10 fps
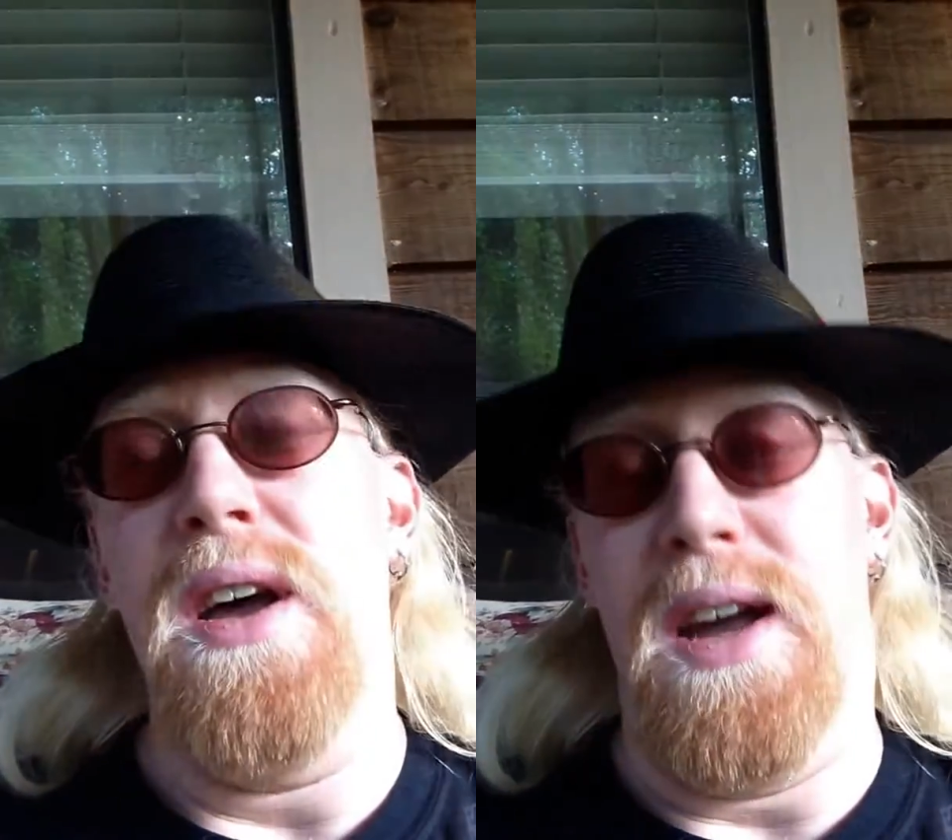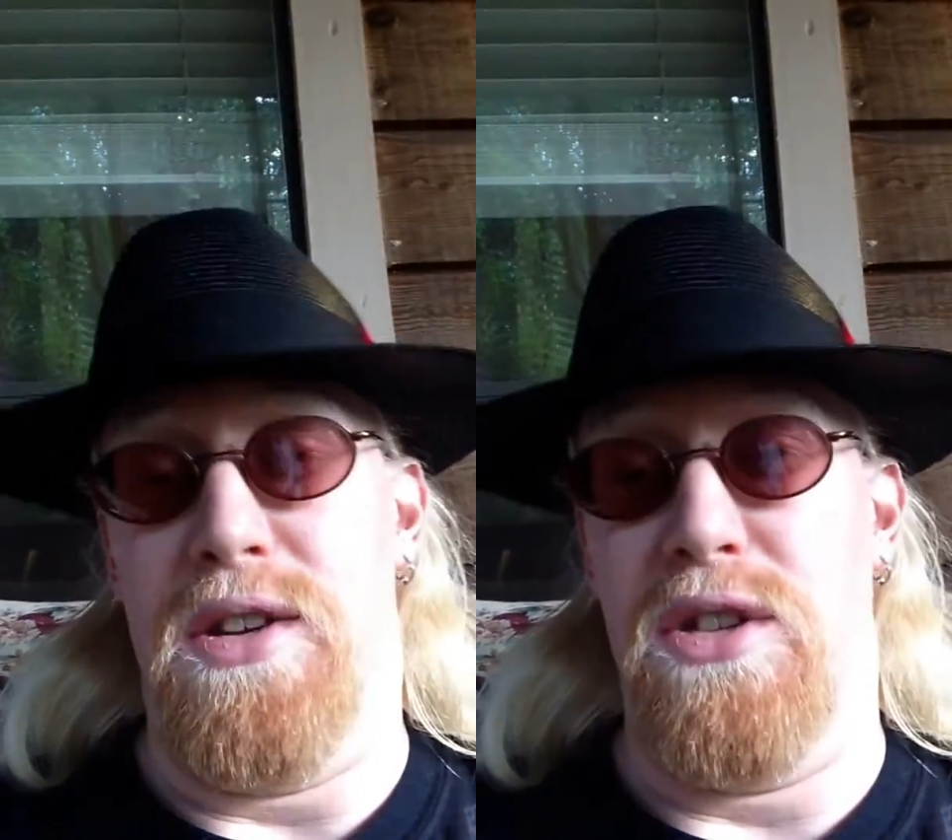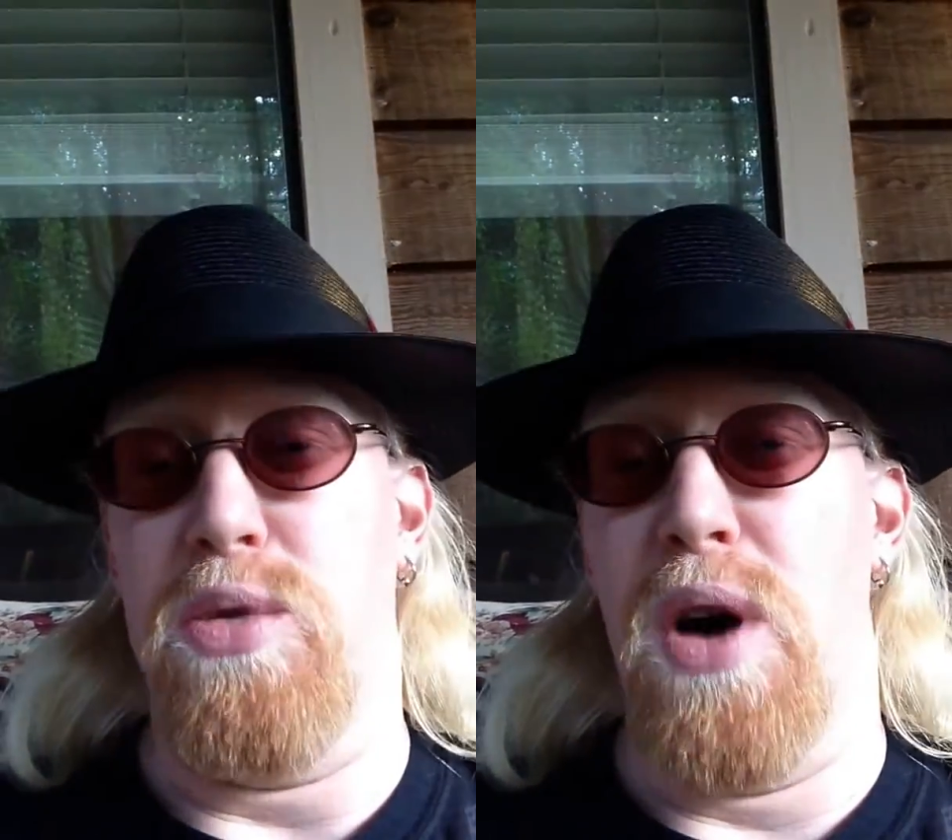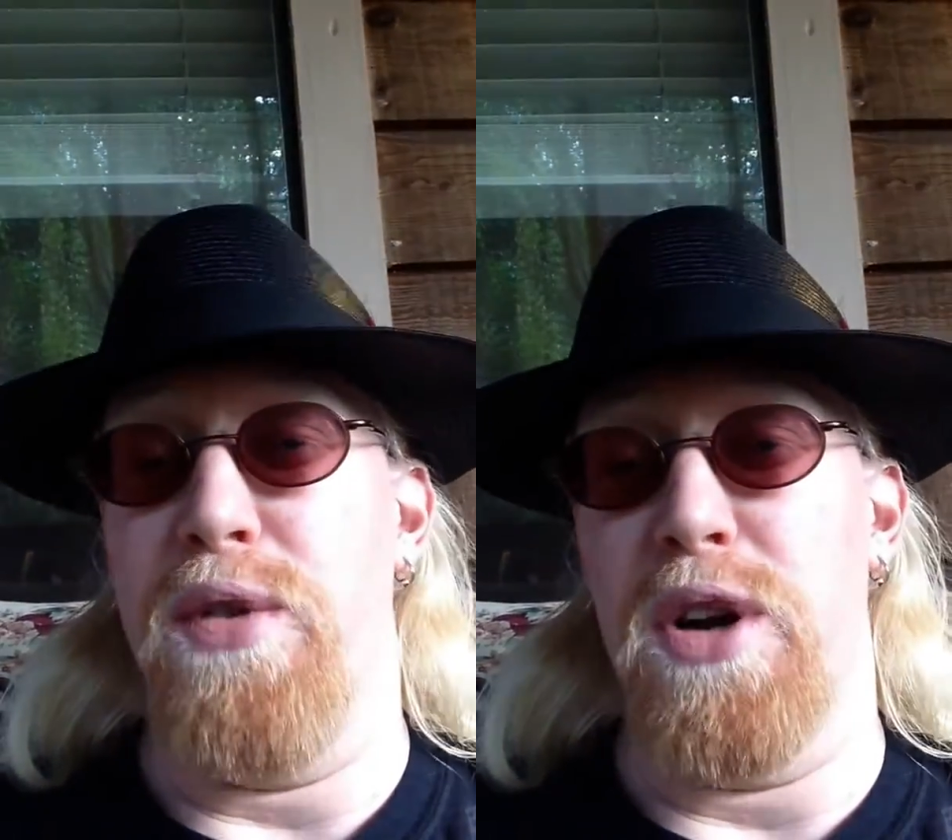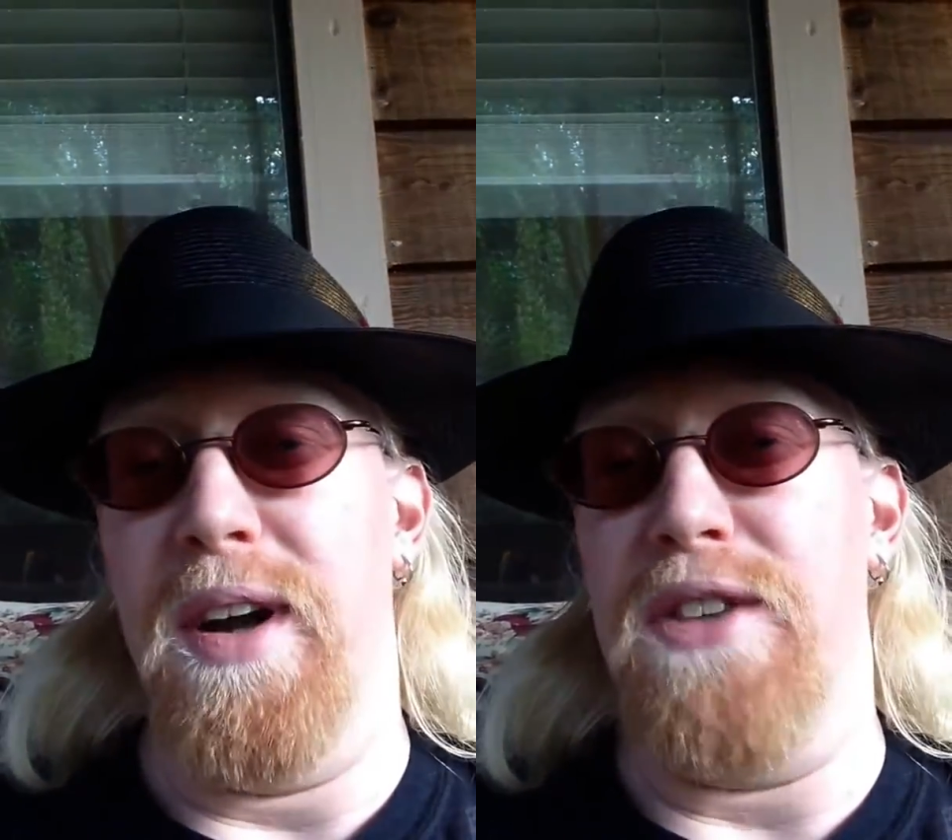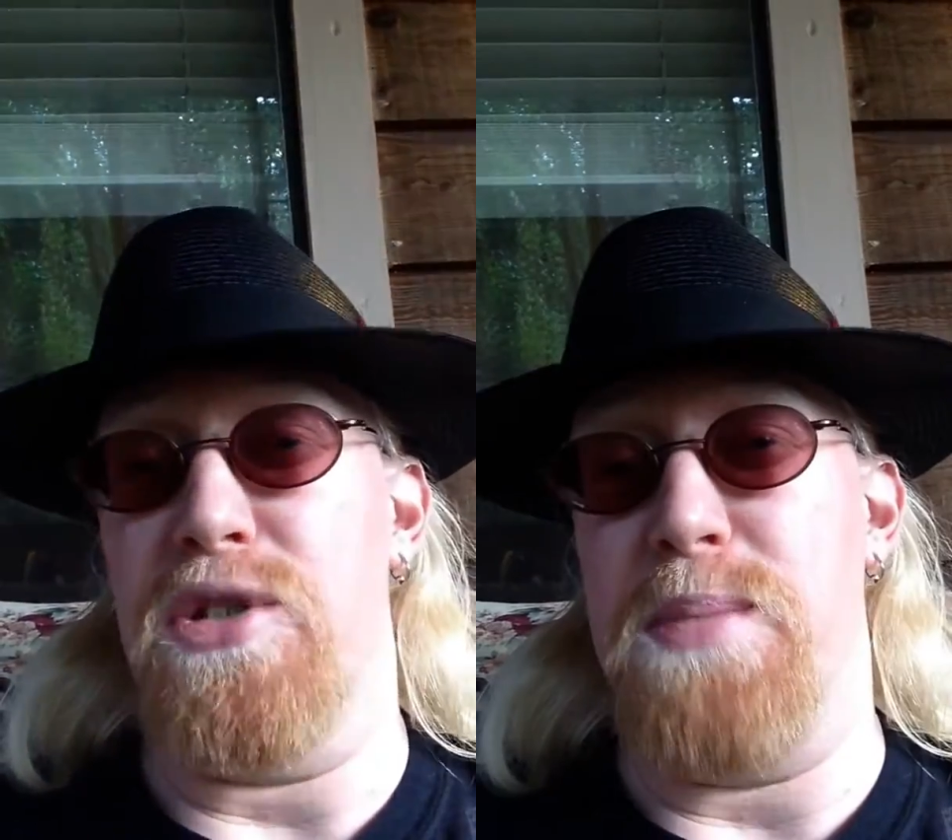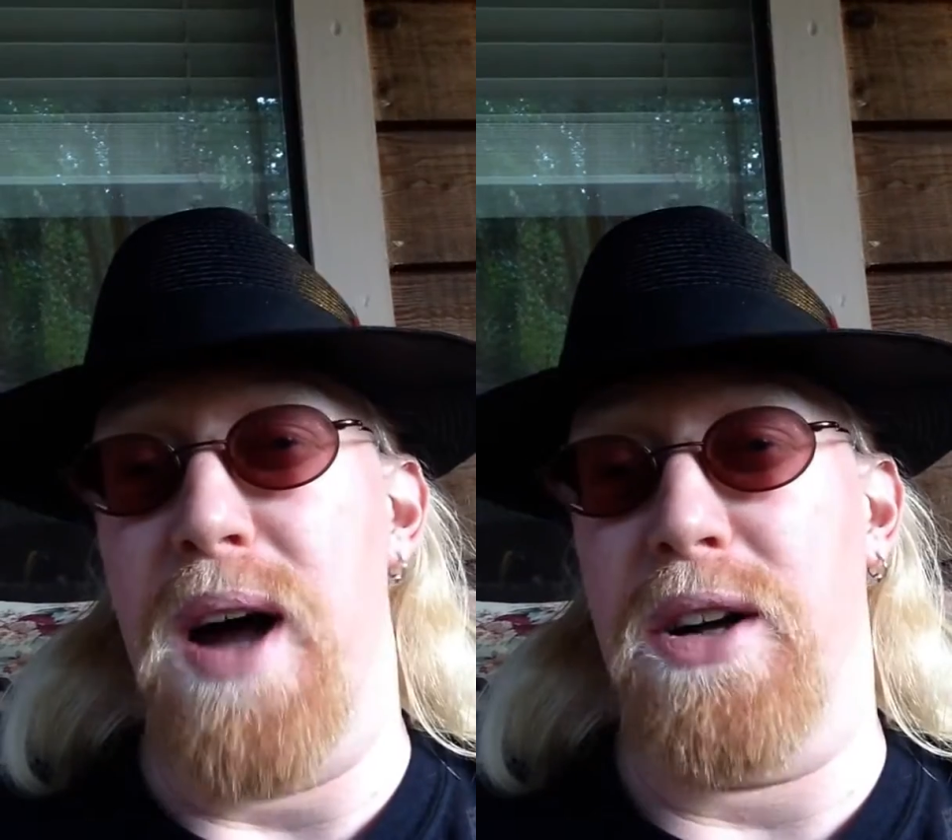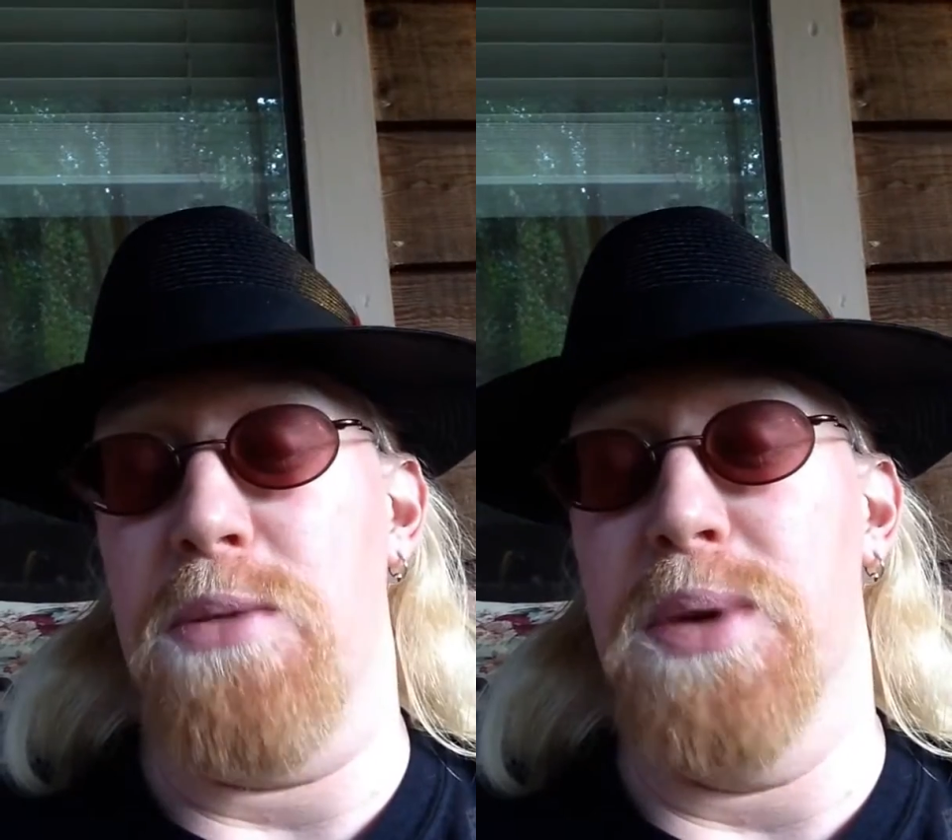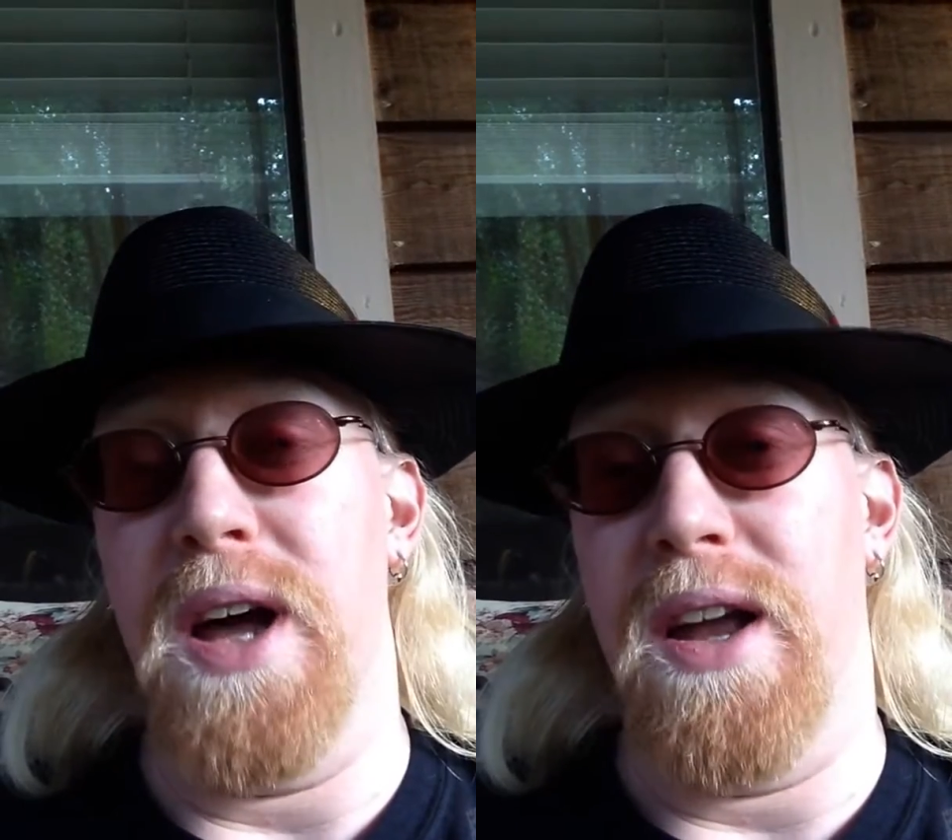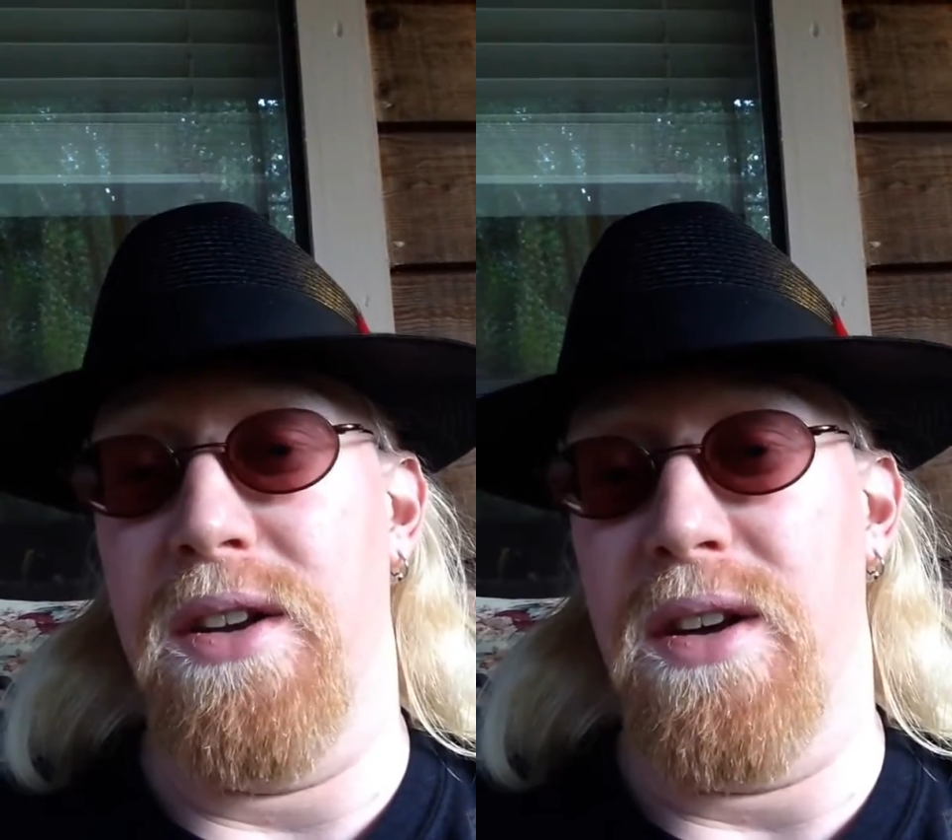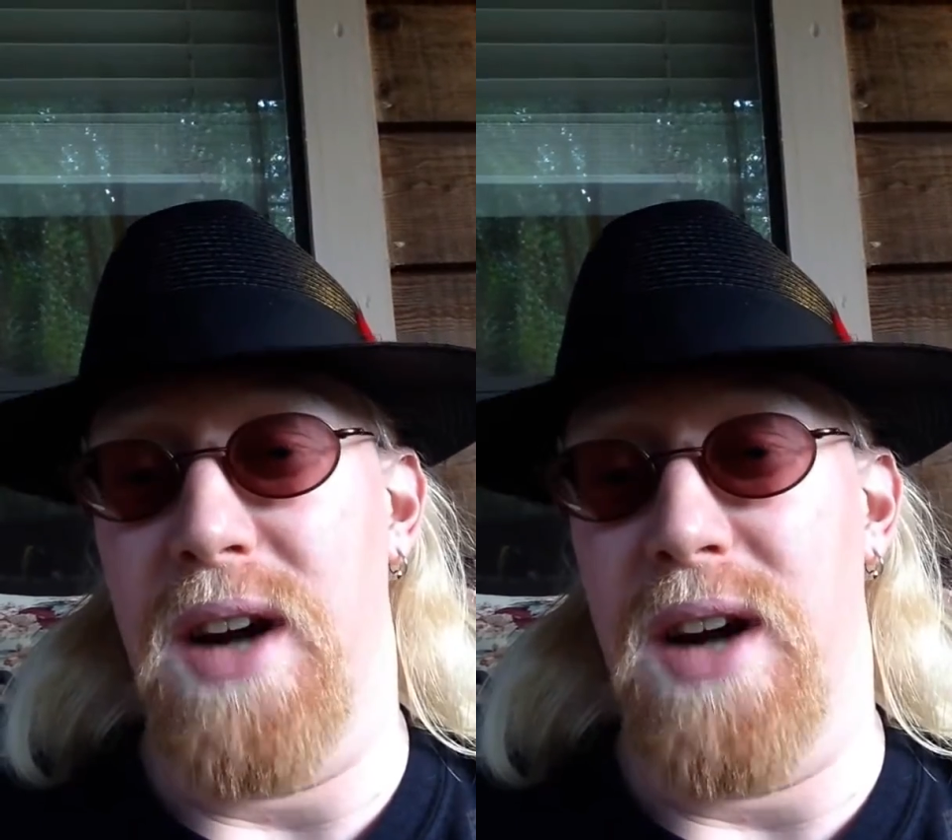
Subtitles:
It's a 12-year aged tobacco blend.